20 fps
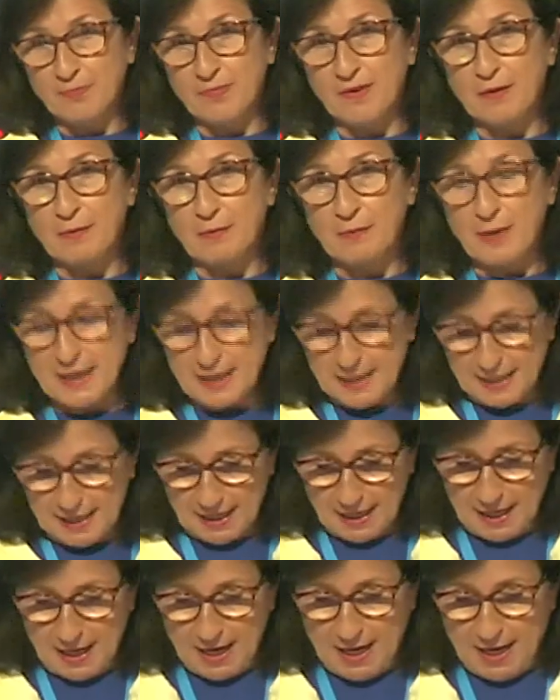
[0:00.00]

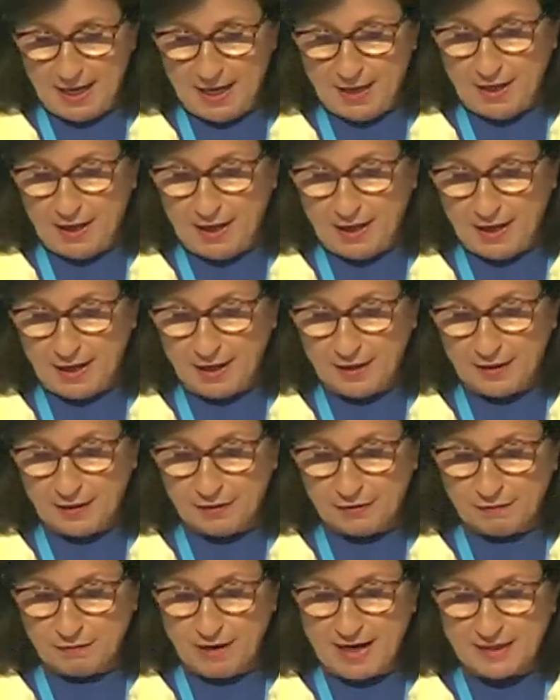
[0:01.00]
really uh,
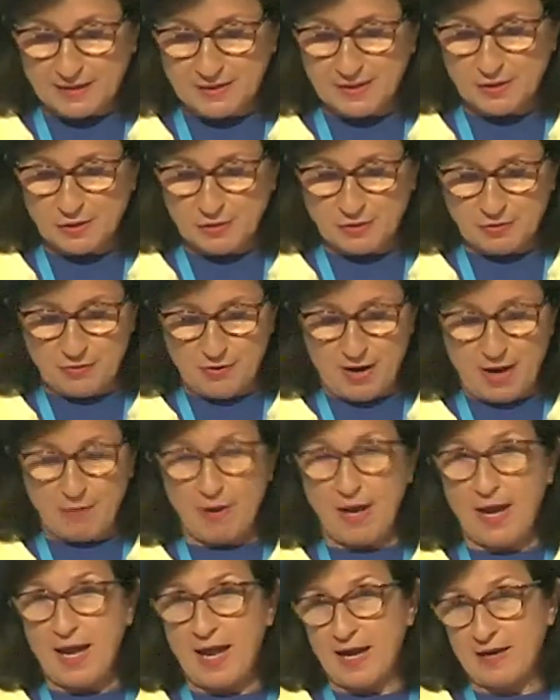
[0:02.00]
threats to our
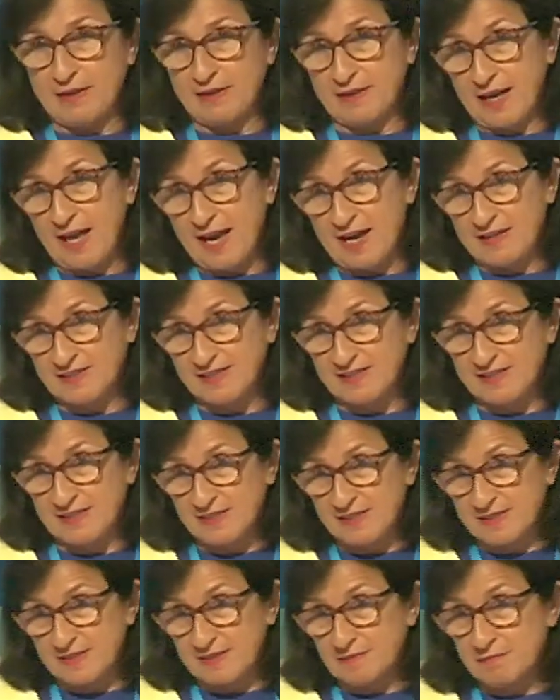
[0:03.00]
health and health
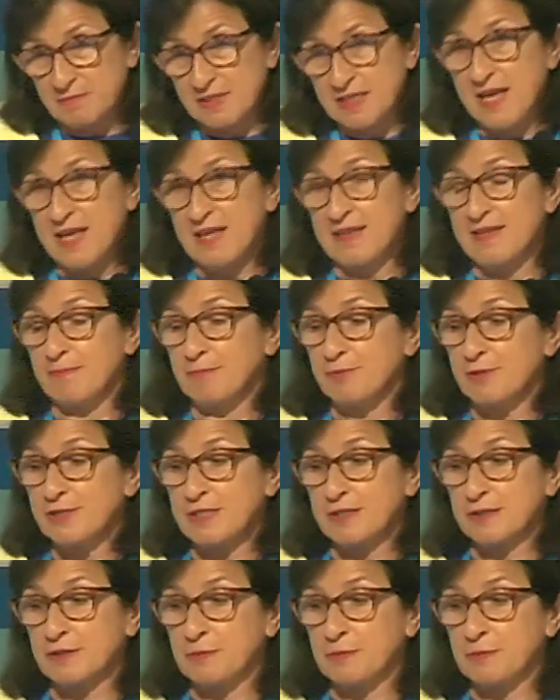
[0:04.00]
systems. They present a